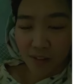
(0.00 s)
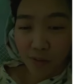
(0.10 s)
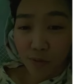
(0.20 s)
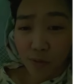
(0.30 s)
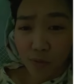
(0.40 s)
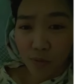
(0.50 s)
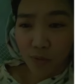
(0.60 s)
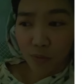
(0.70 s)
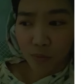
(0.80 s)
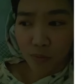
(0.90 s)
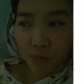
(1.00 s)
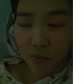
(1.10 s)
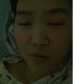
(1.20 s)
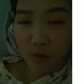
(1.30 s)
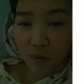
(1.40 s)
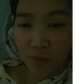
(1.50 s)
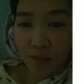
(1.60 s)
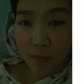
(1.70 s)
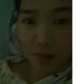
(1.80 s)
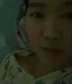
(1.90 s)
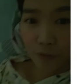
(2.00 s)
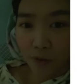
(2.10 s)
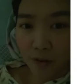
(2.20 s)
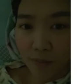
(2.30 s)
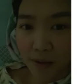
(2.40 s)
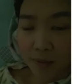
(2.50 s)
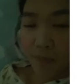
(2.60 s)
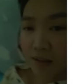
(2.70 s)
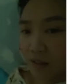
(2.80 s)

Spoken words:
You do you. You know what's best for your baby.